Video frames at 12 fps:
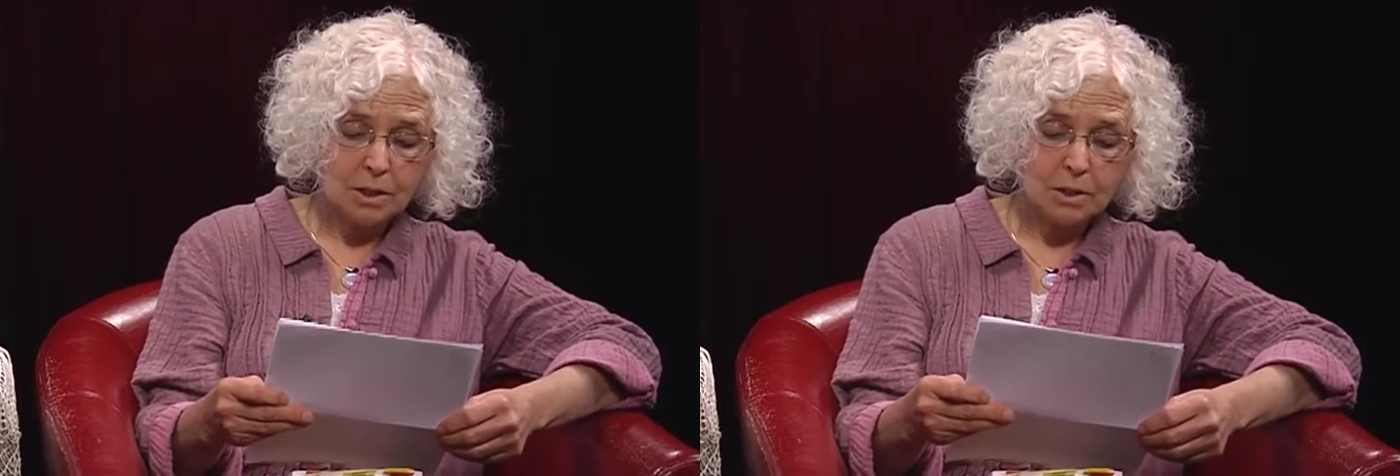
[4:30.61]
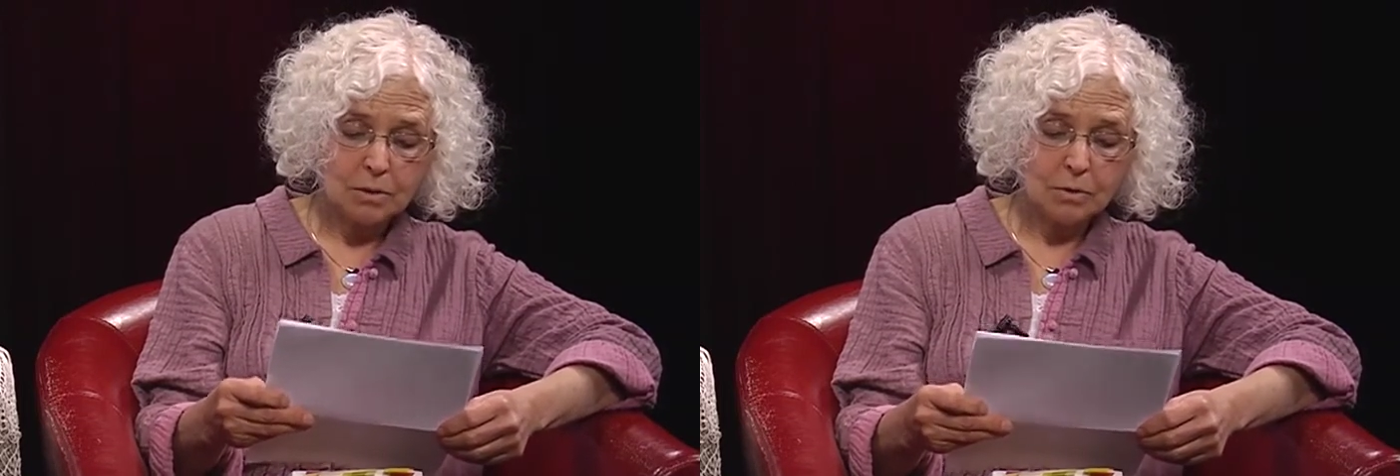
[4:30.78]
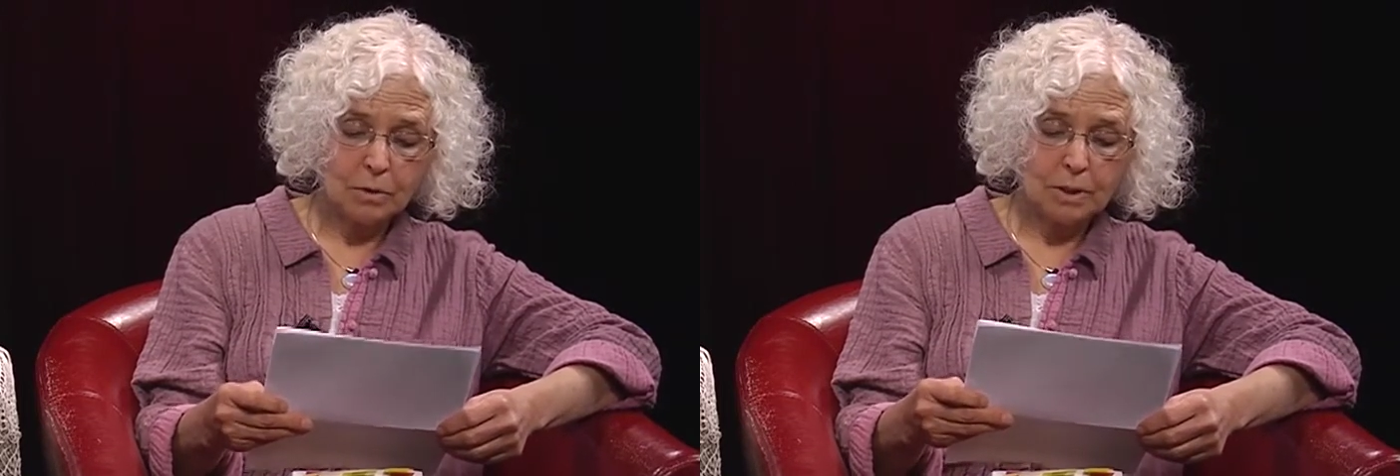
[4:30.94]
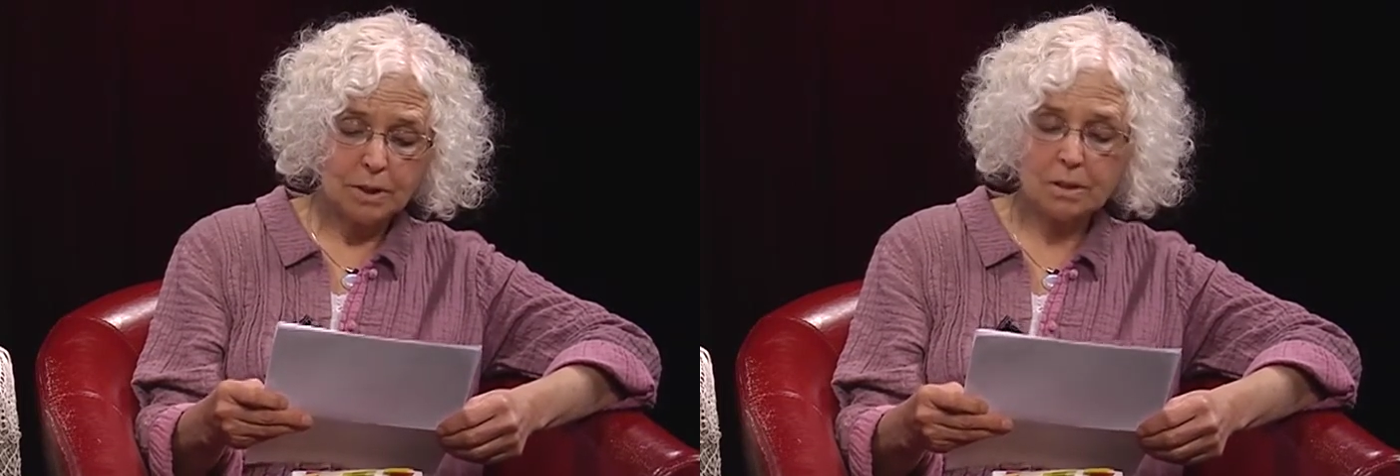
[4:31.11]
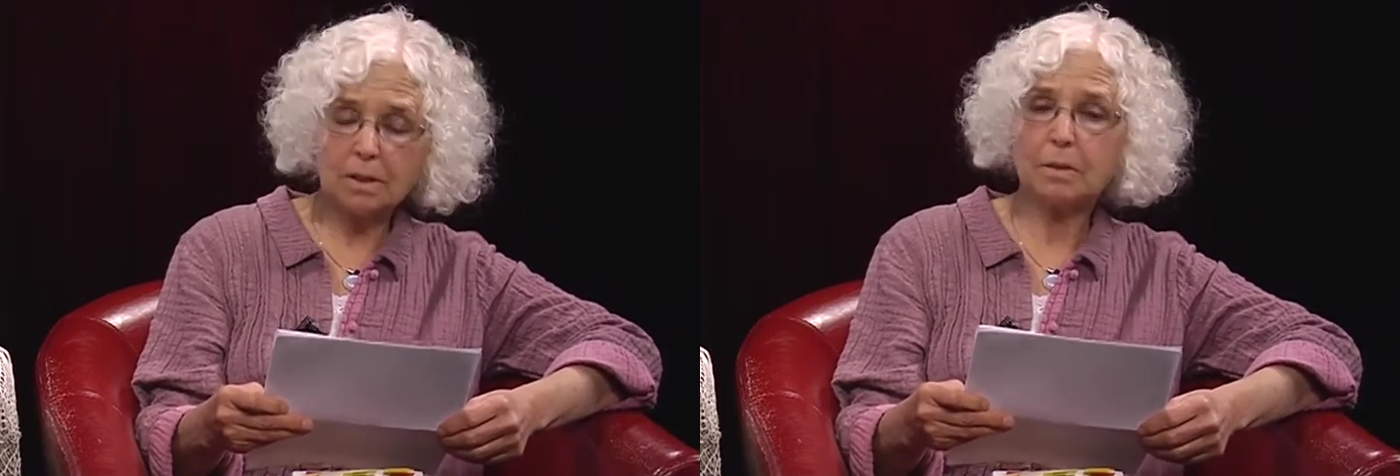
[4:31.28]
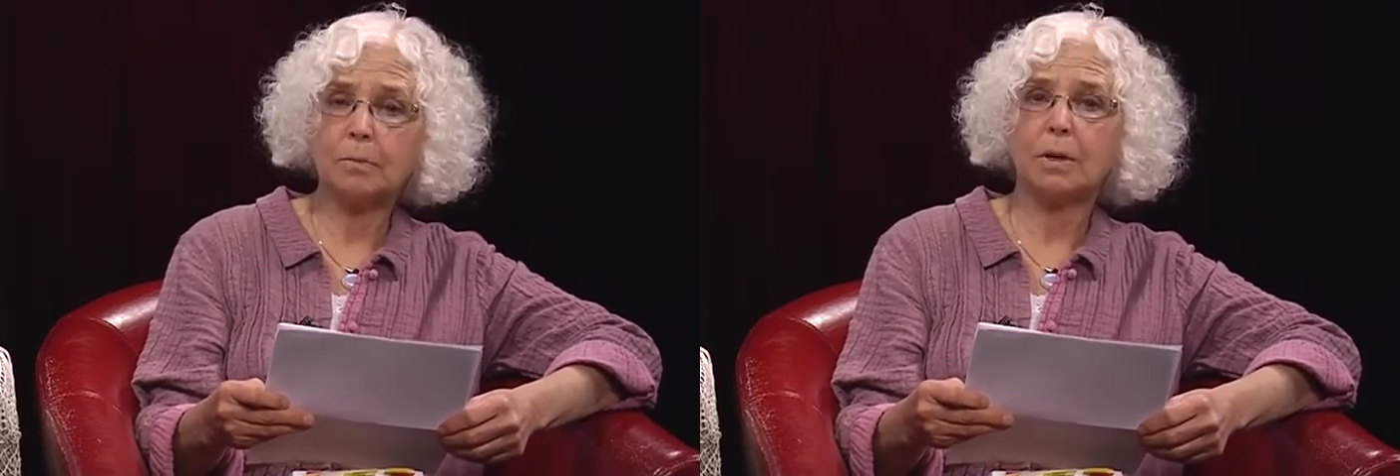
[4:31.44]
strode into
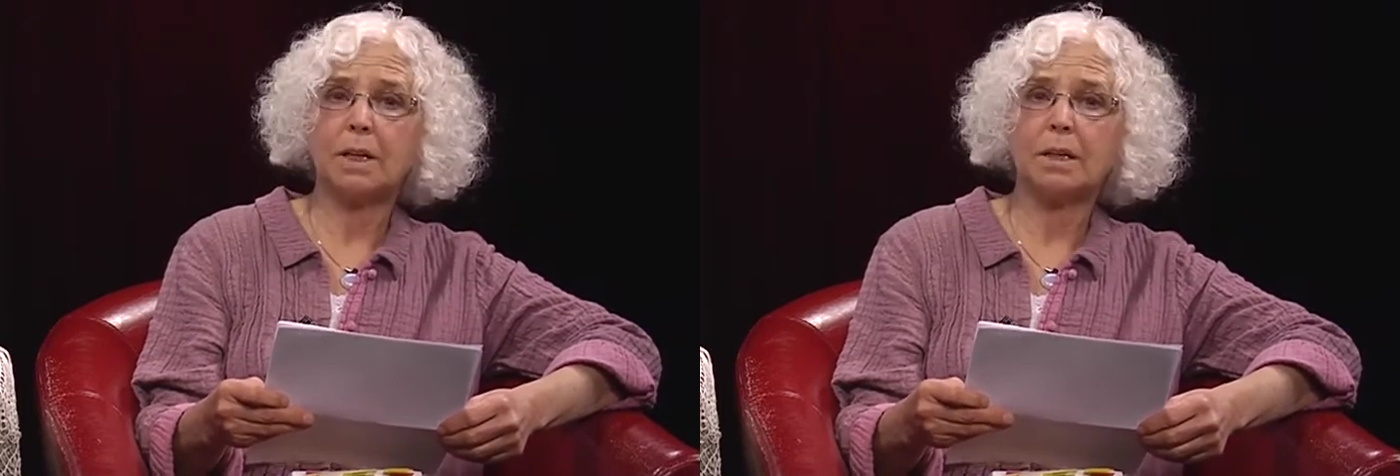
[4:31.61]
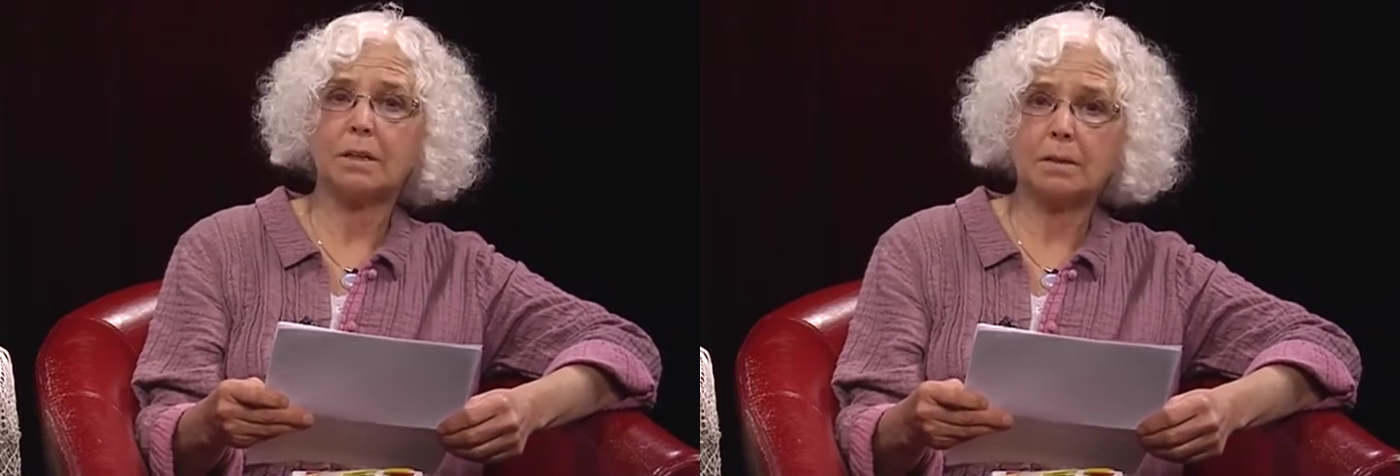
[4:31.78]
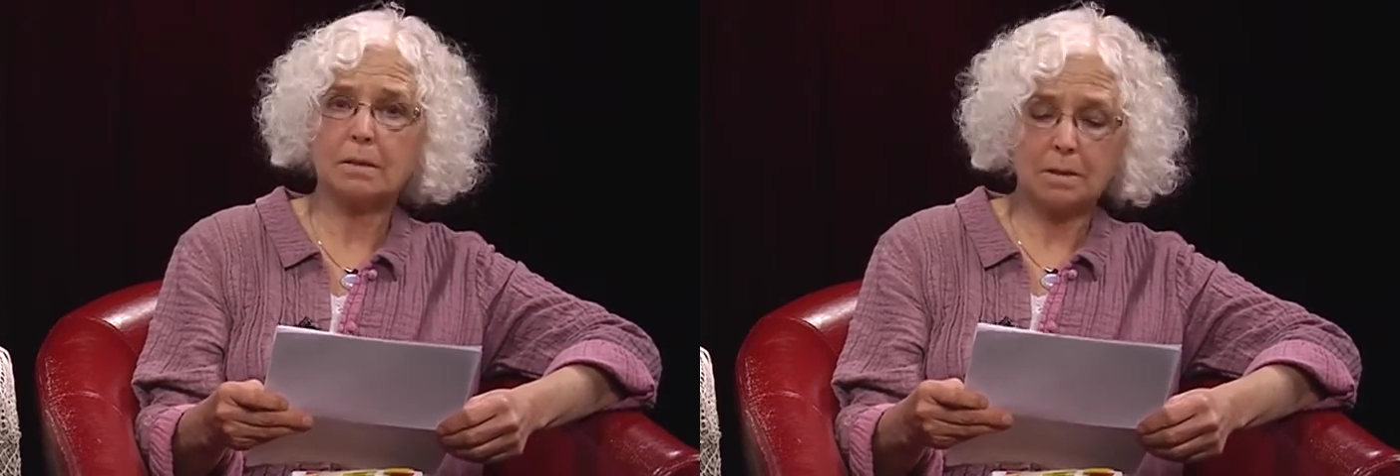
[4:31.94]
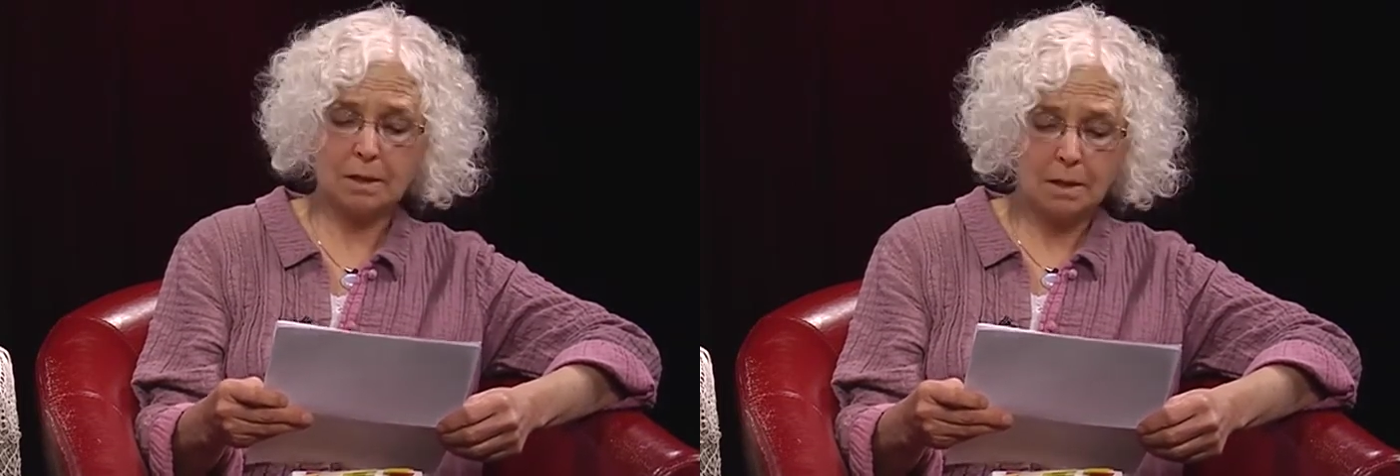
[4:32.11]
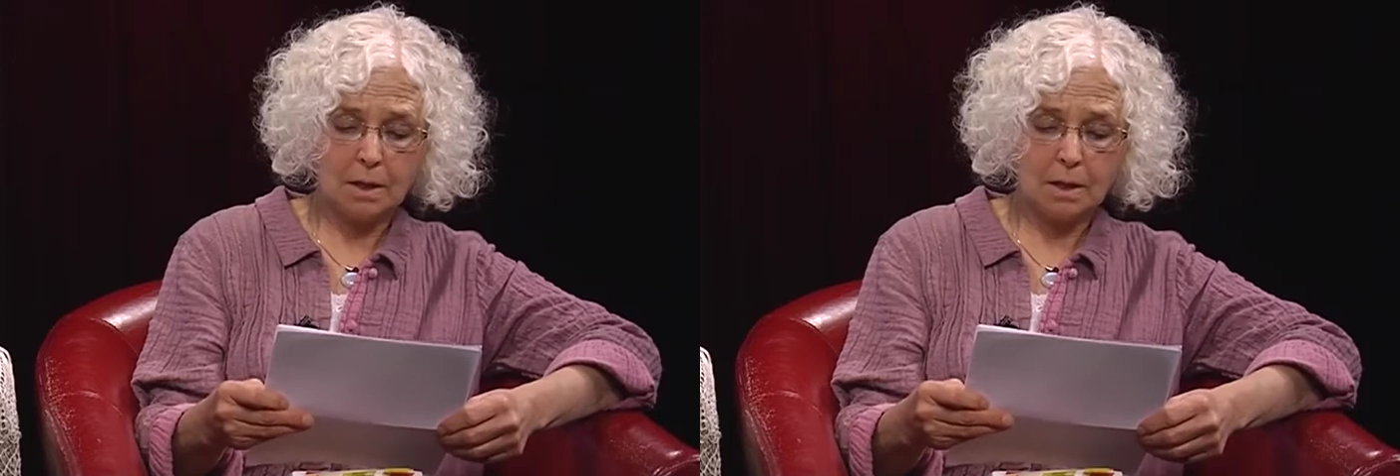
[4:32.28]
the breakers,